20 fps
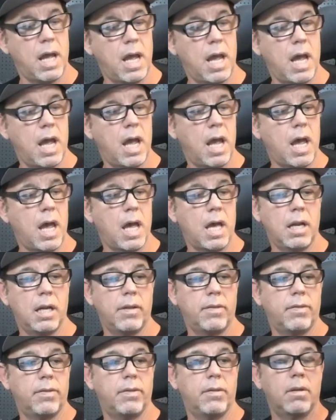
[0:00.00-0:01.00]

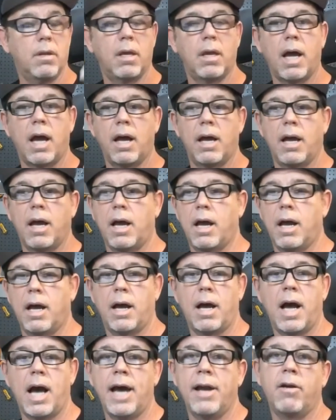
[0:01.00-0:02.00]
And
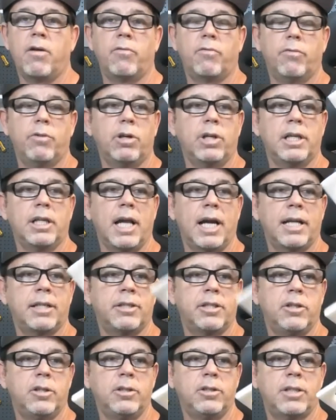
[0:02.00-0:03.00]
I don't really like
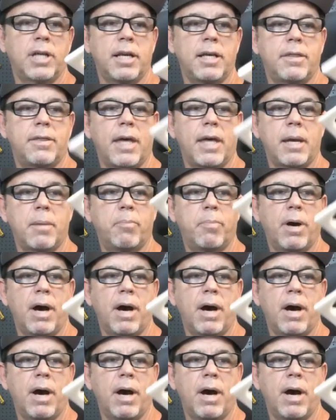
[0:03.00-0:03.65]
to use anything